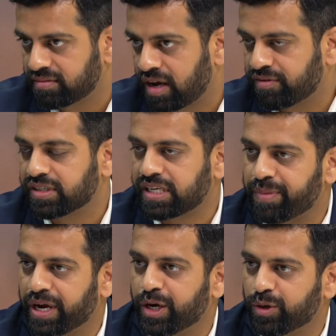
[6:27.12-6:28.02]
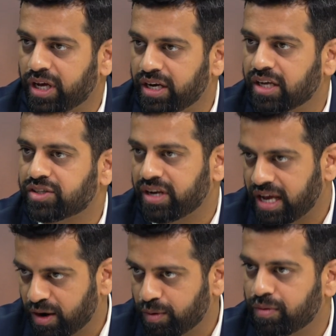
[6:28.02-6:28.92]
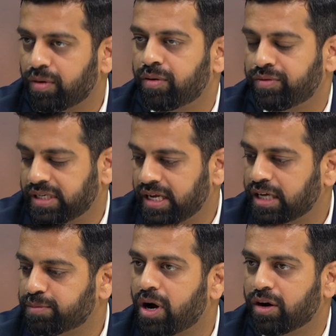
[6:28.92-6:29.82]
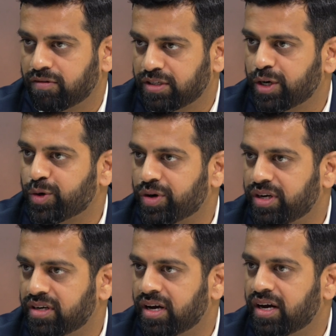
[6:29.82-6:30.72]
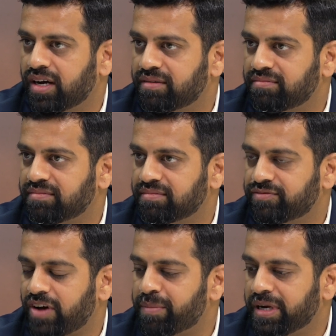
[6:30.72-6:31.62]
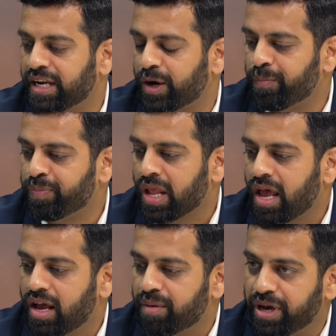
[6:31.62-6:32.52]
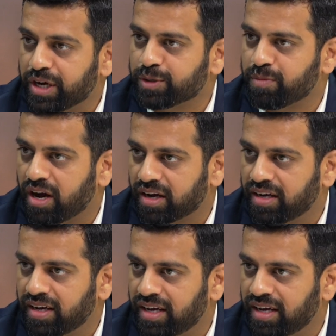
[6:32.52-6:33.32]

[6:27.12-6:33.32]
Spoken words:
after stepping into the industry, and obviously as part of the Suntory family now. Maker's Mark.